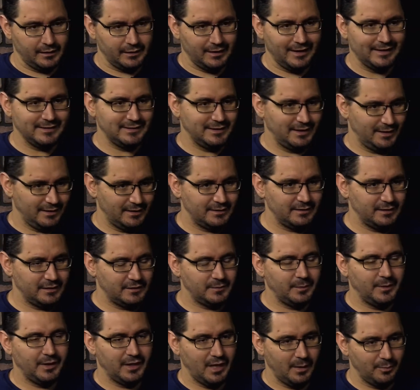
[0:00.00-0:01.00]
Like I said, it's
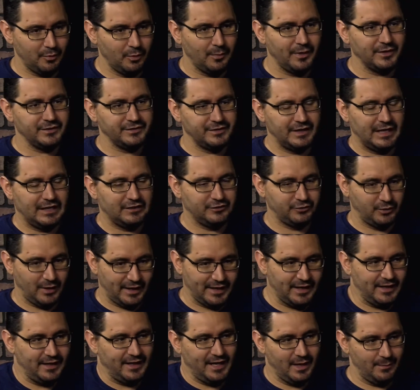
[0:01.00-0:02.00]
been a couple months now, so I
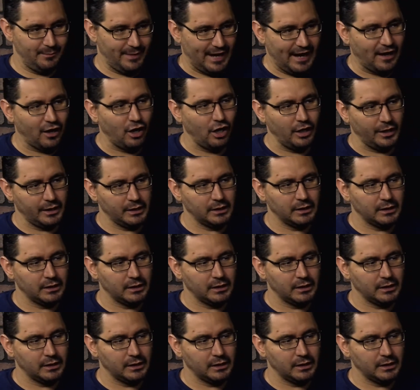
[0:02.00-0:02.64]
got to get back on it.